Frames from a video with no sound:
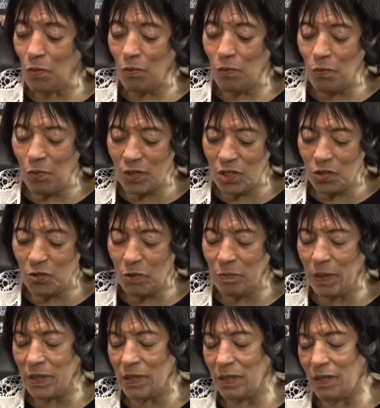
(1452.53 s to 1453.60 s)
what's your
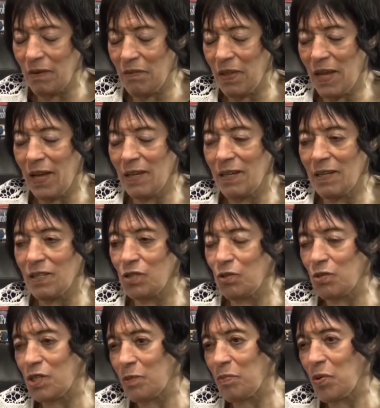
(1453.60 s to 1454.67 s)
opinion of that, and do you
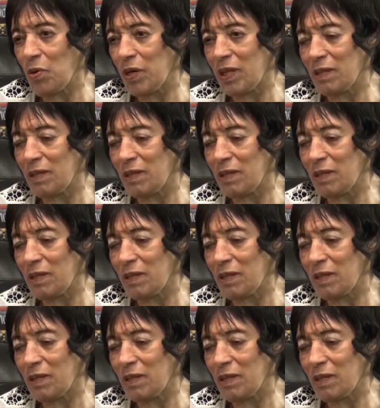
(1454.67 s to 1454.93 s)
support it?